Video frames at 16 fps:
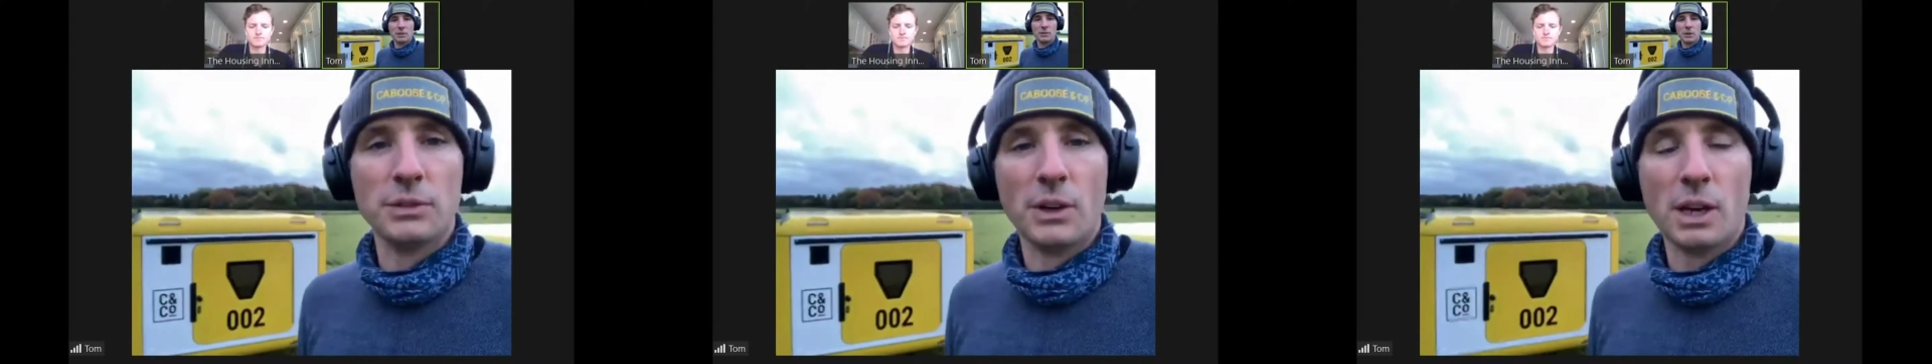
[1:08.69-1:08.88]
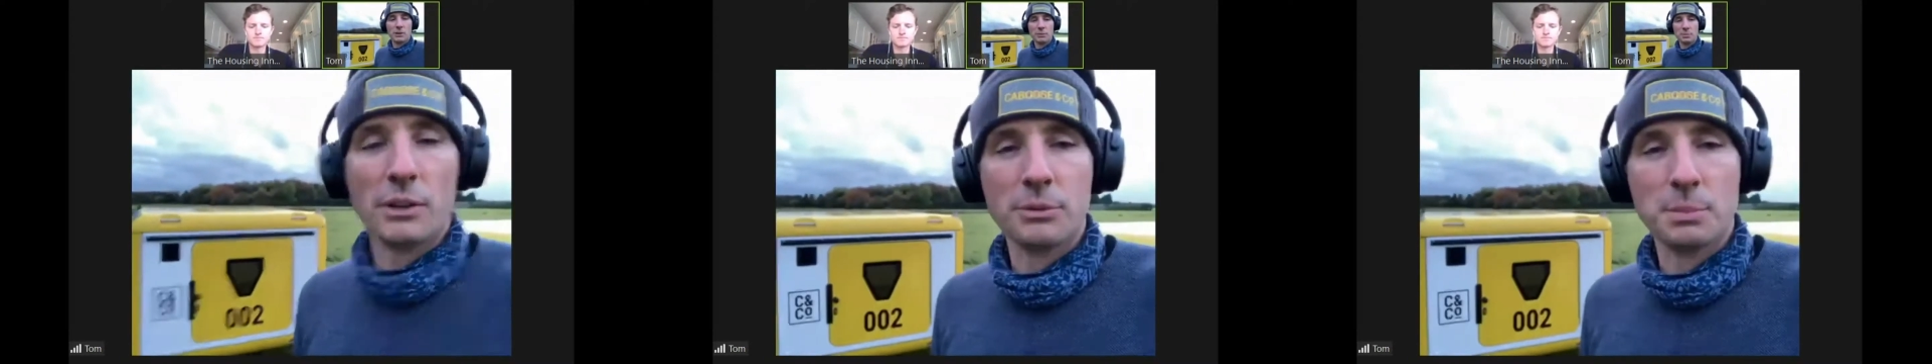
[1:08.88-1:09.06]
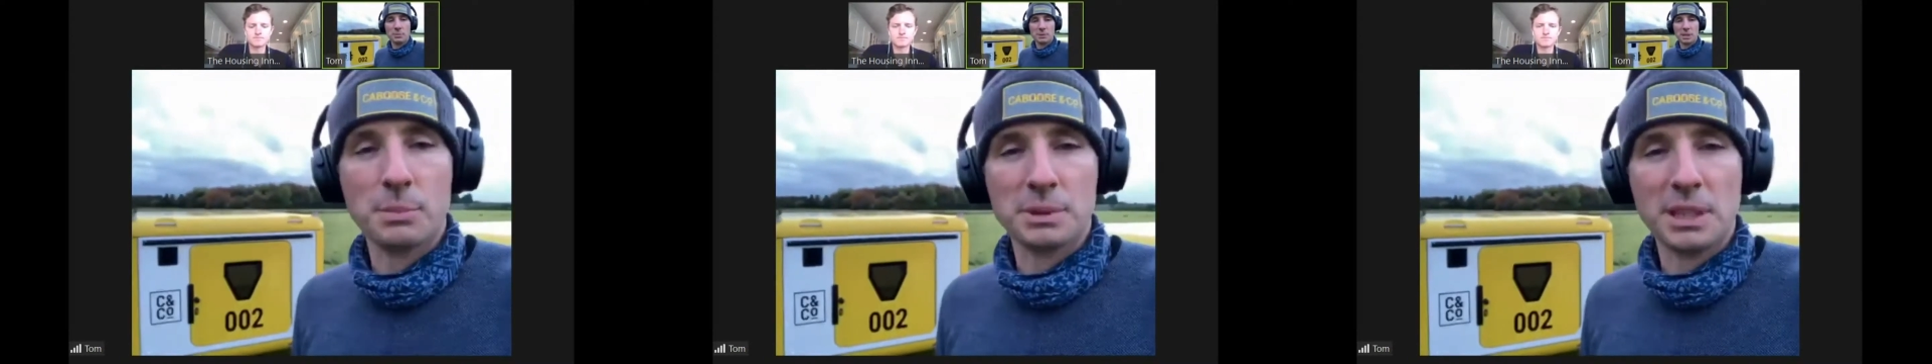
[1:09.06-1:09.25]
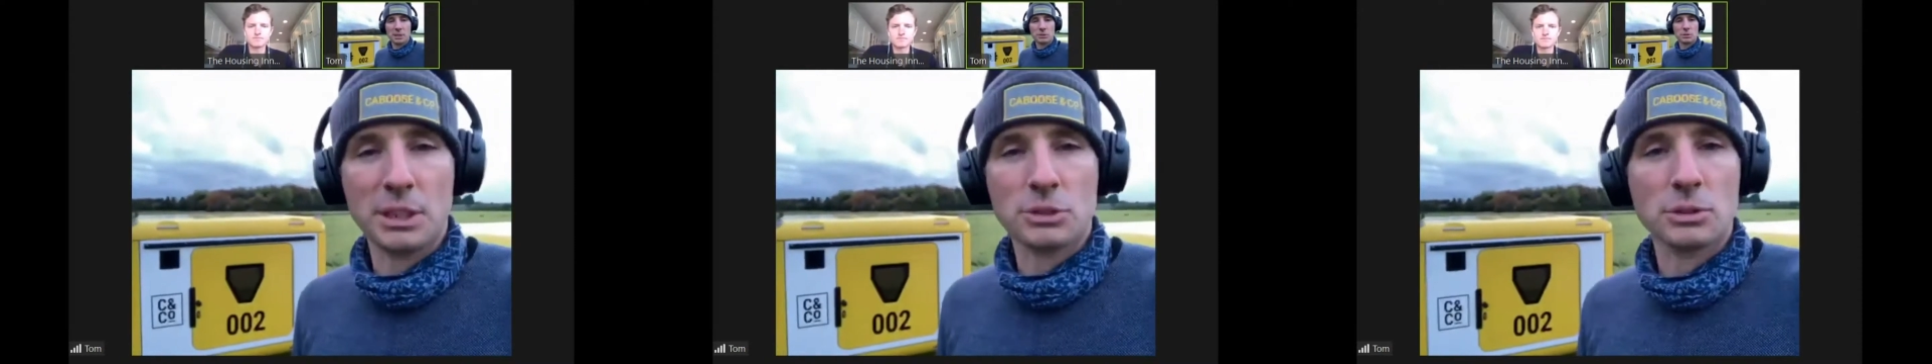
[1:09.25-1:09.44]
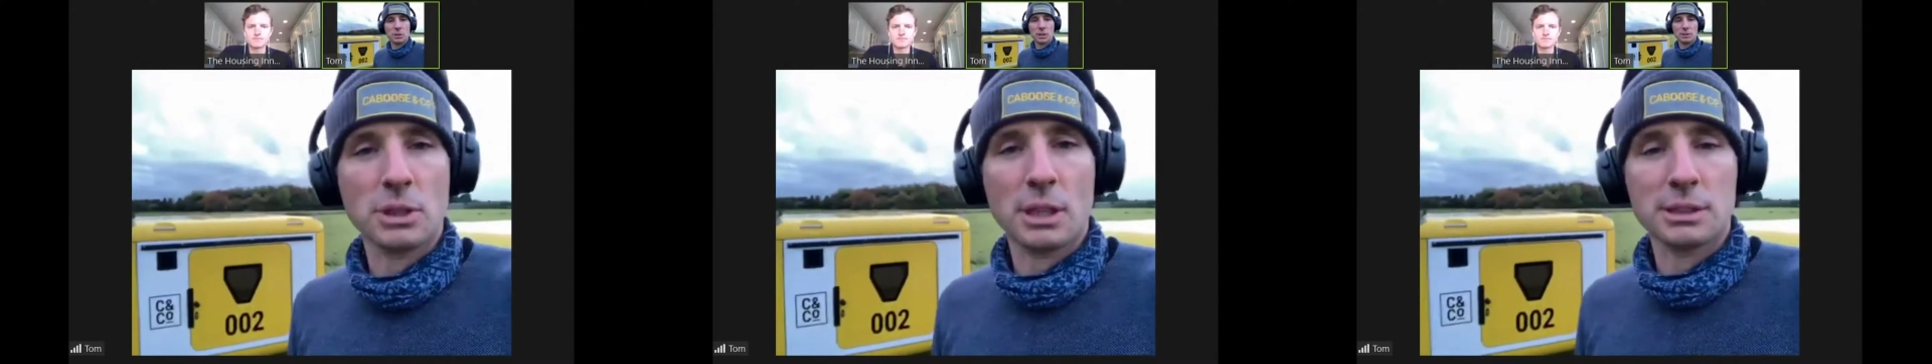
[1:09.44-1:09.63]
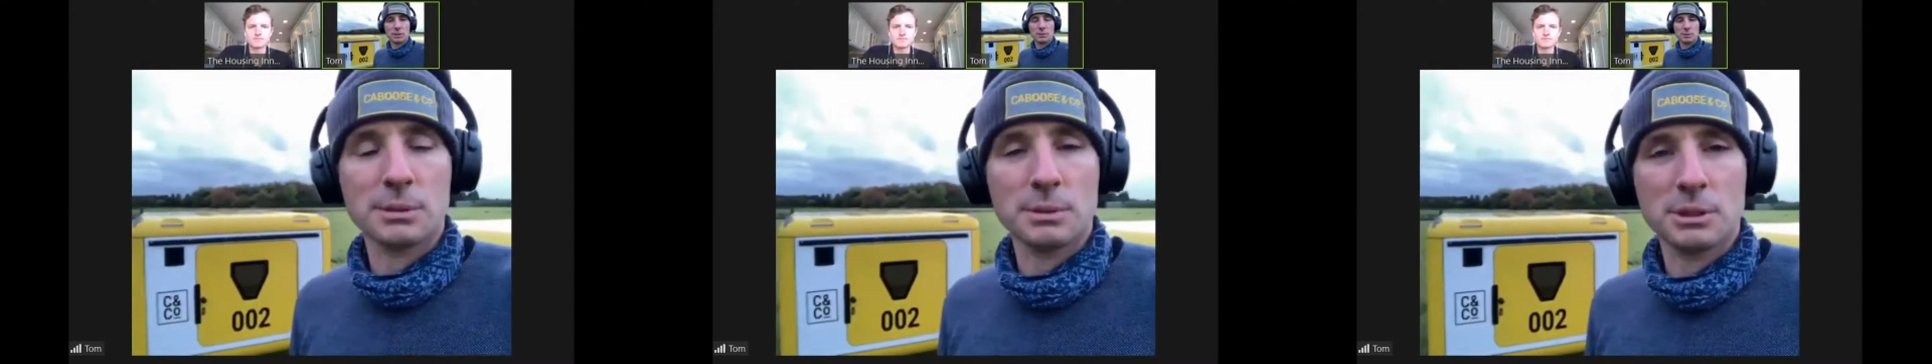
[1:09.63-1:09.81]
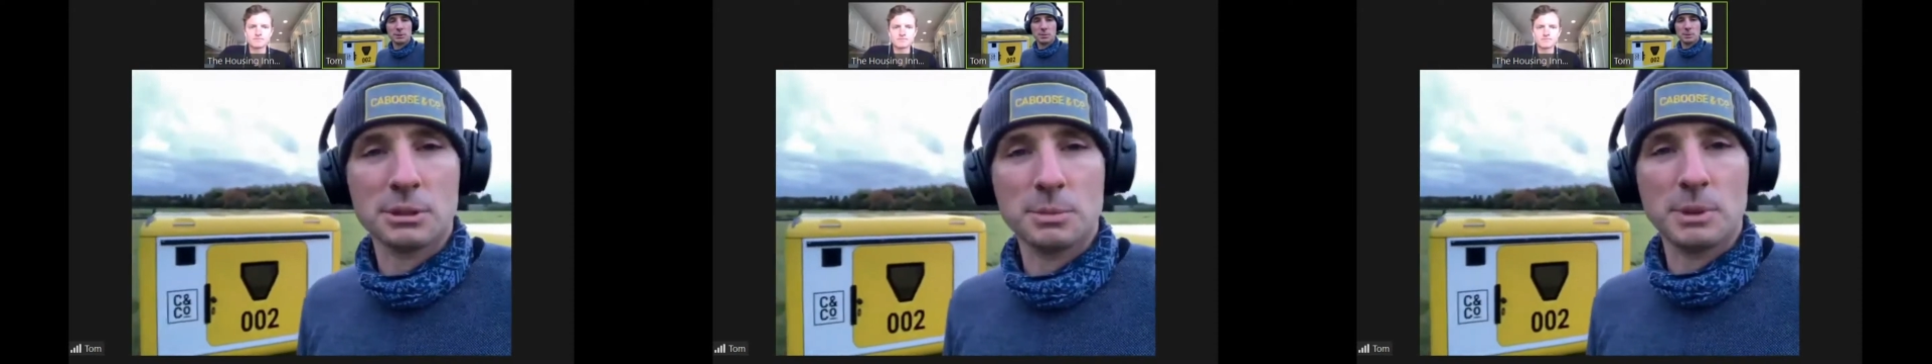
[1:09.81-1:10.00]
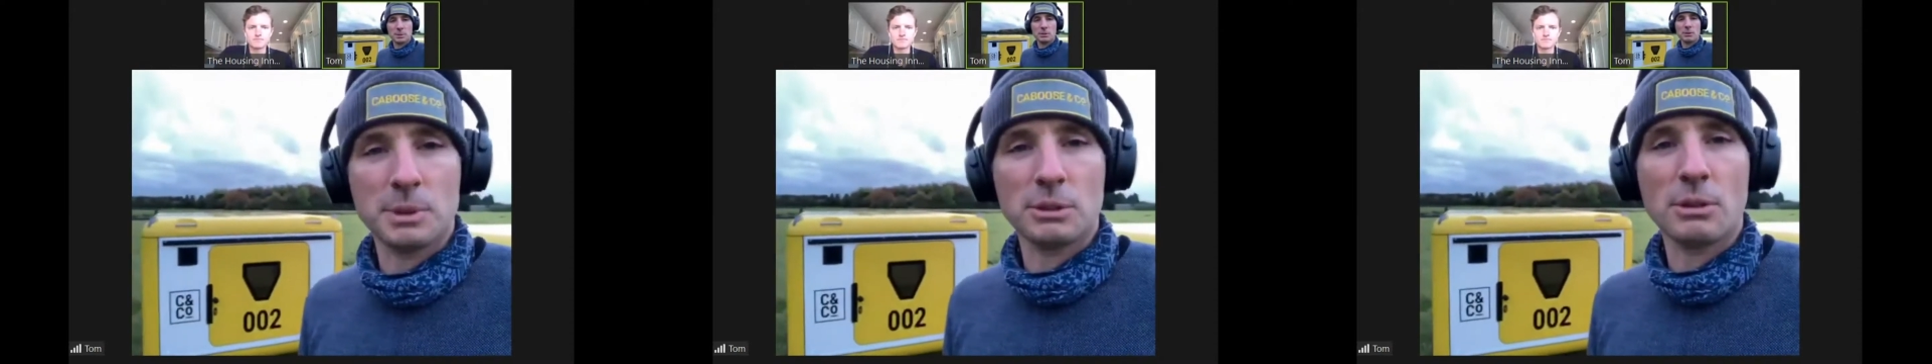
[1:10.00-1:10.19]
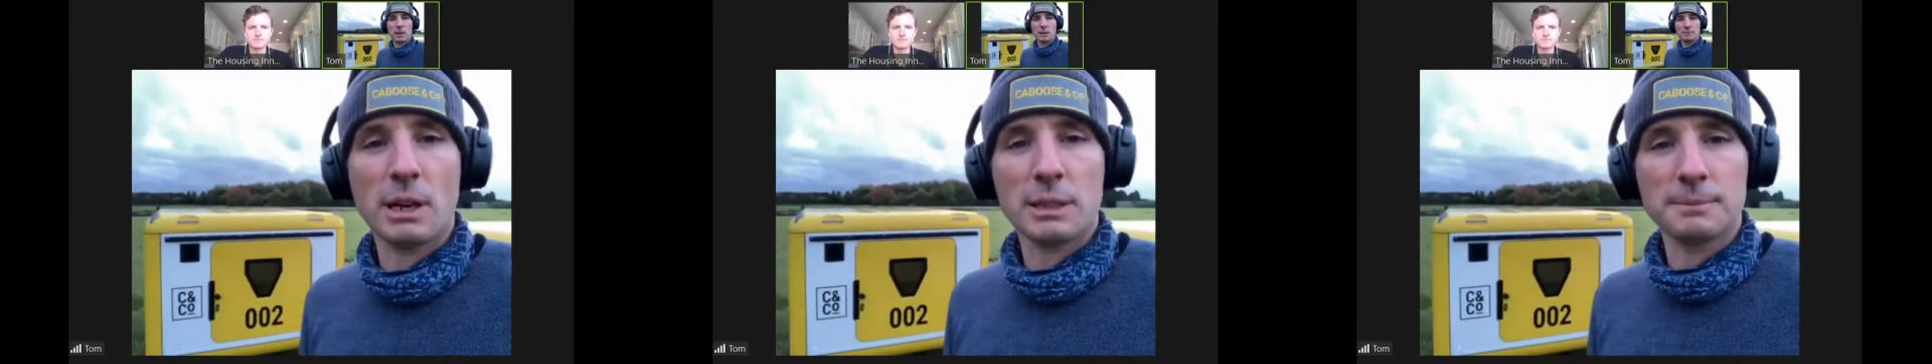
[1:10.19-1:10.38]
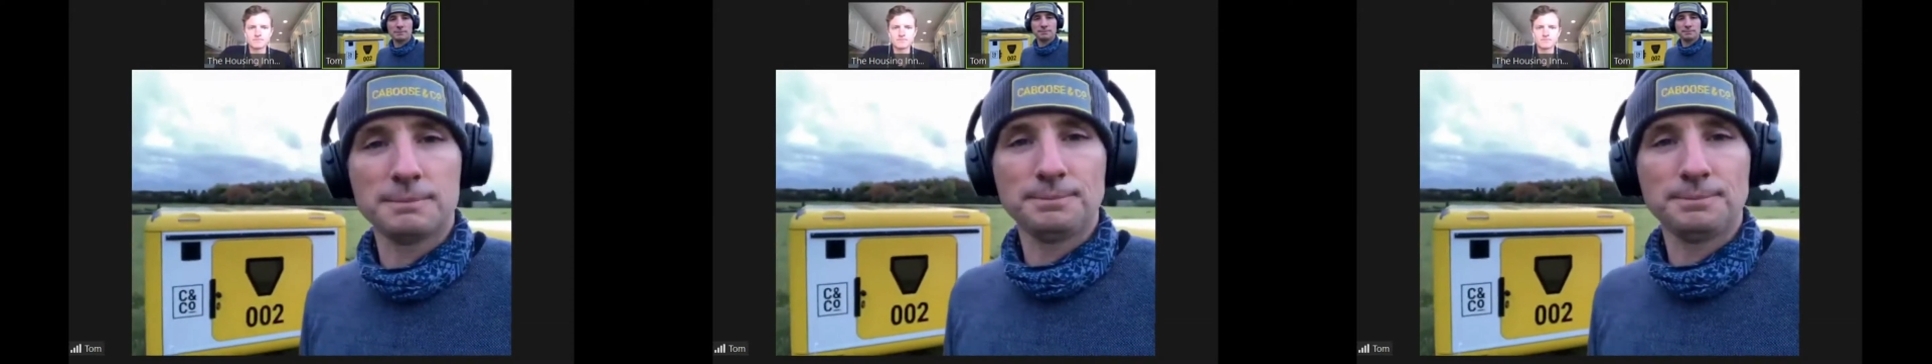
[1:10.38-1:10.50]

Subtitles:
far from potential customers has been great.